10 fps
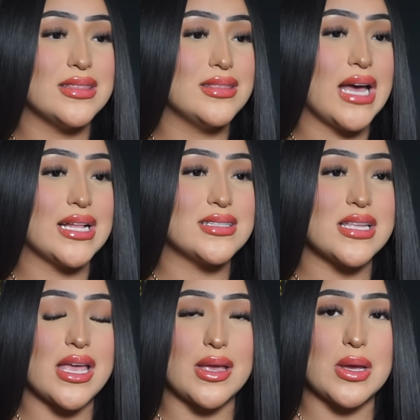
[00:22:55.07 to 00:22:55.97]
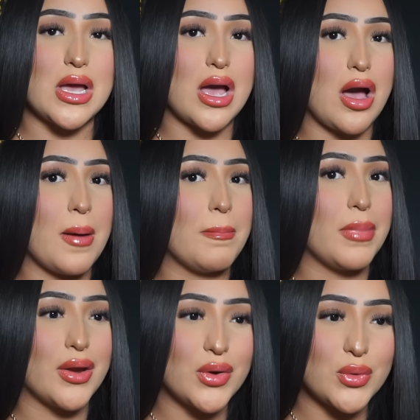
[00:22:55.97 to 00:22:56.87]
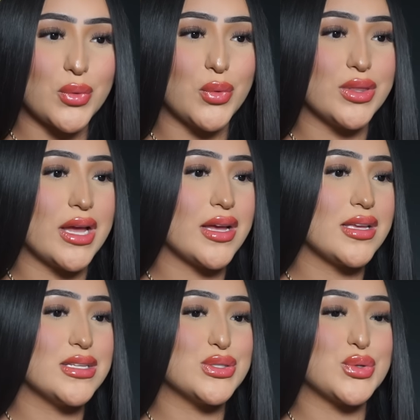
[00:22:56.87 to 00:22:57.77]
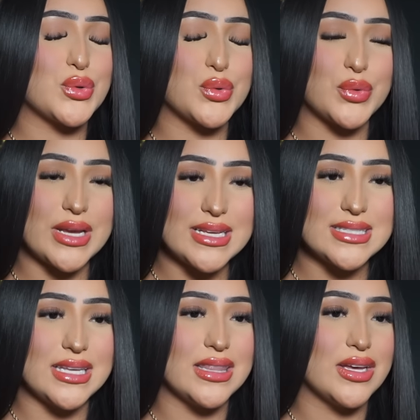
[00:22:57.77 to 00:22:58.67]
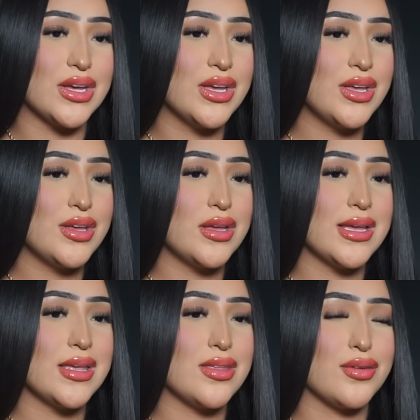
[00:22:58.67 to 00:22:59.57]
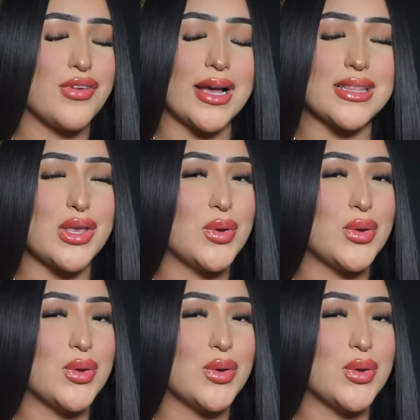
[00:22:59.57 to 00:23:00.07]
that's like a miracle. That is crazy. The fact that